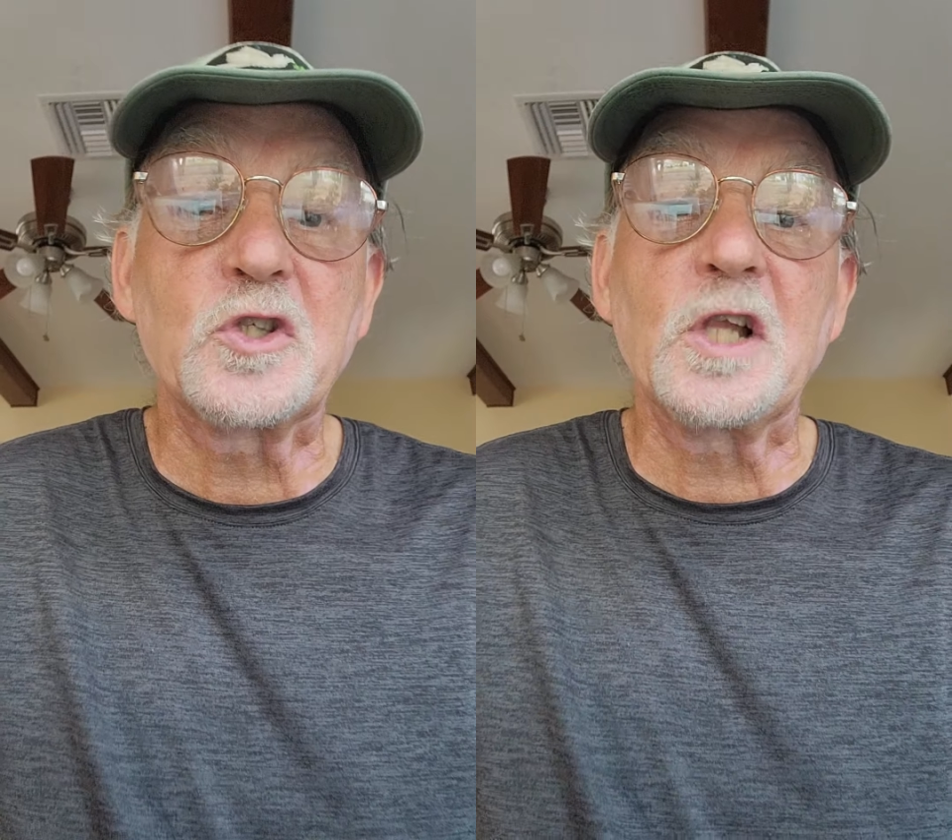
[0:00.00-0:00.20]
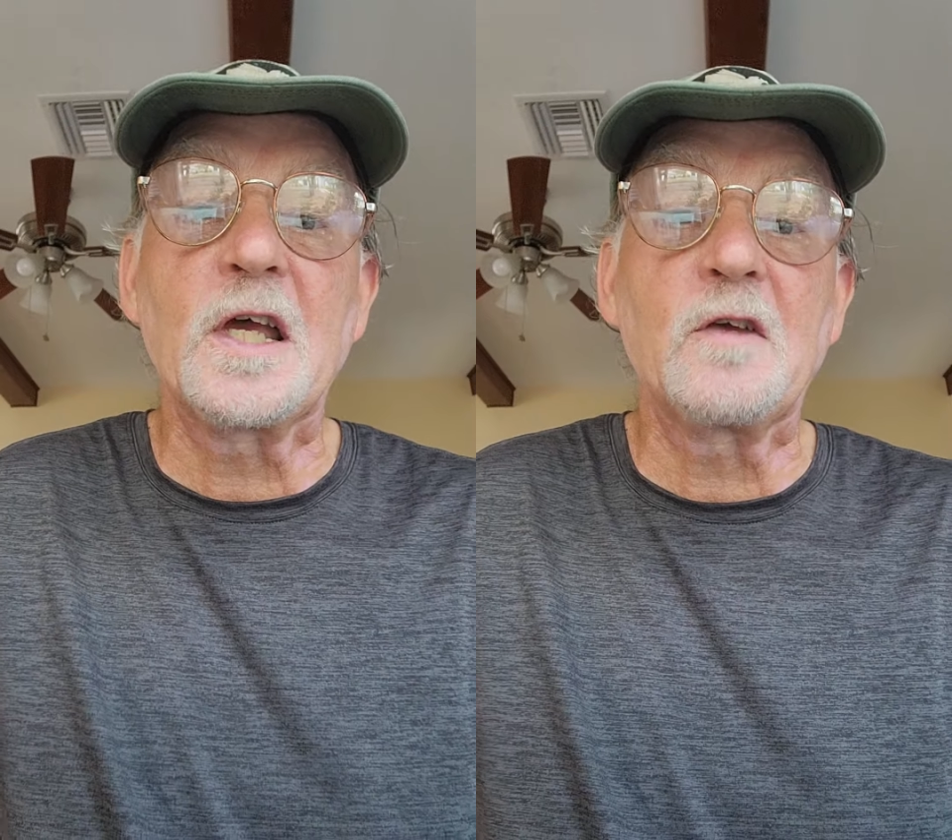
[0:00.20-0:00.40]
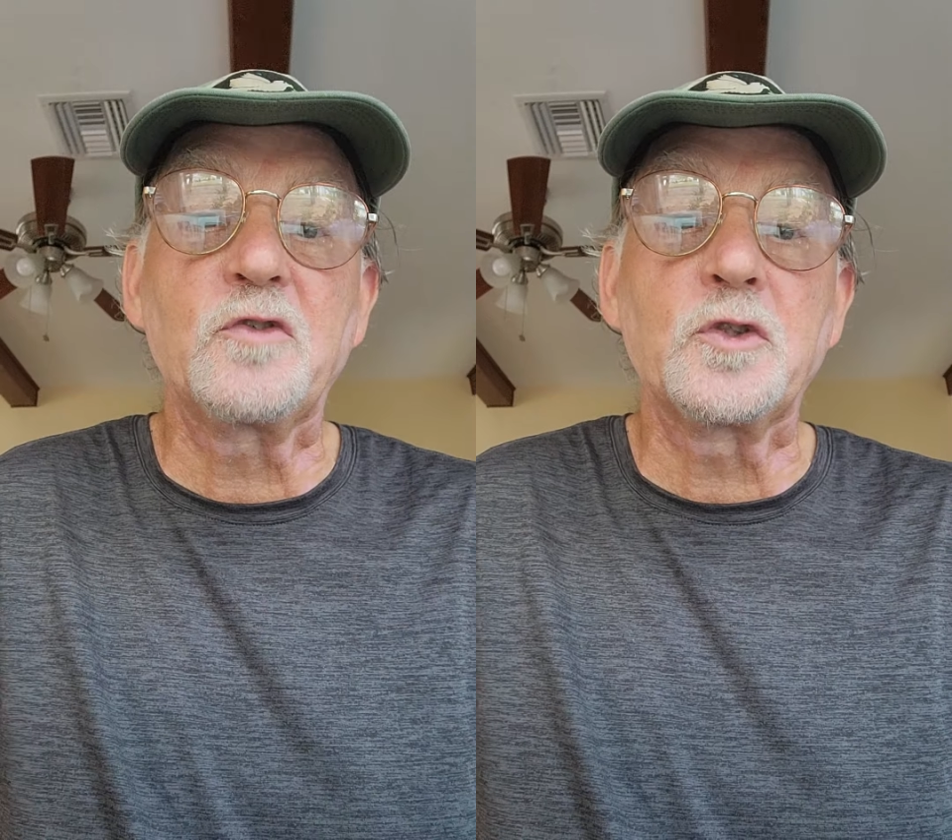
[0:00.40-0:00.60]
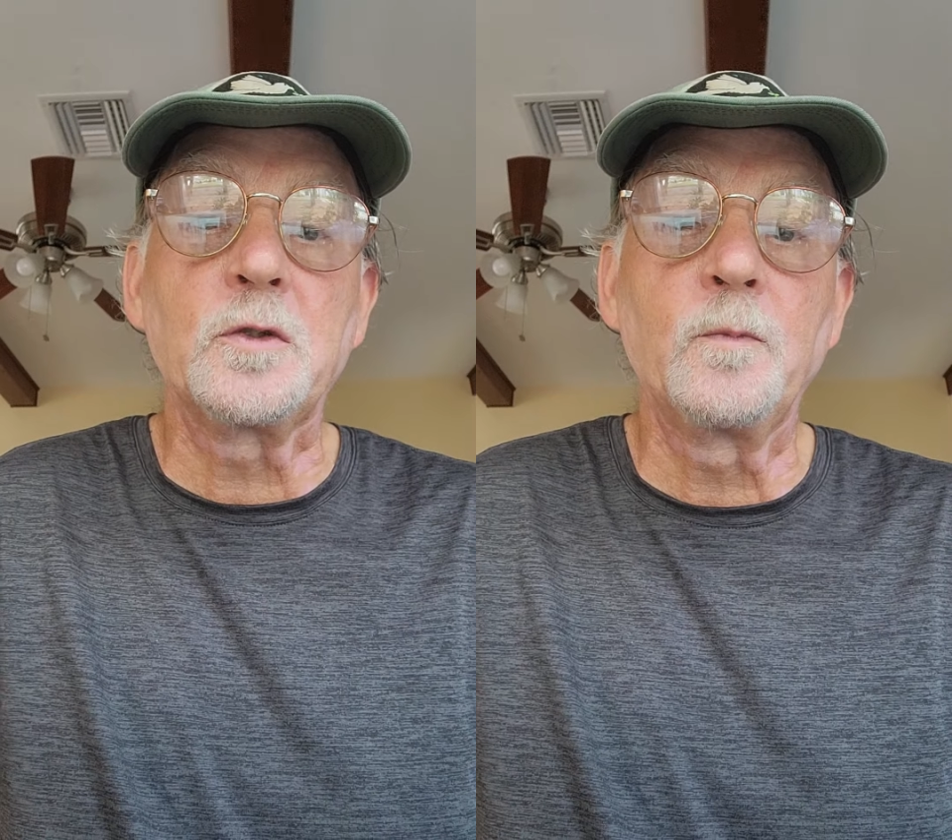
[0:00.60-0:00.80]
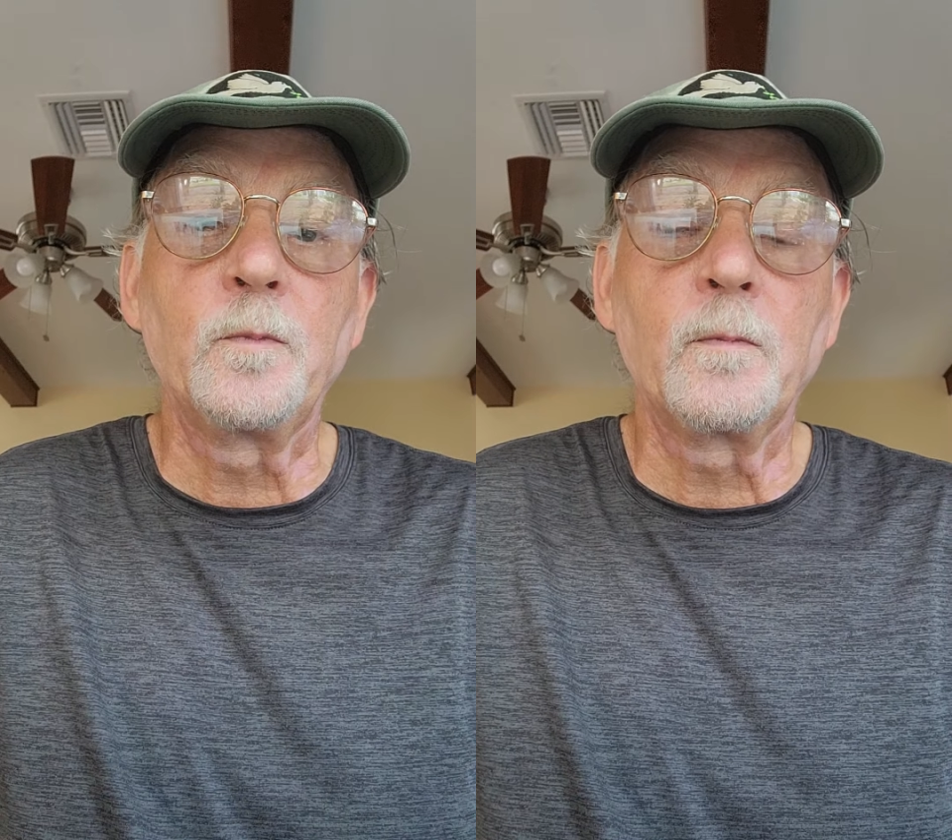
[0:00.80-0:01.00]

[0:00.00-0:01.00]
slaves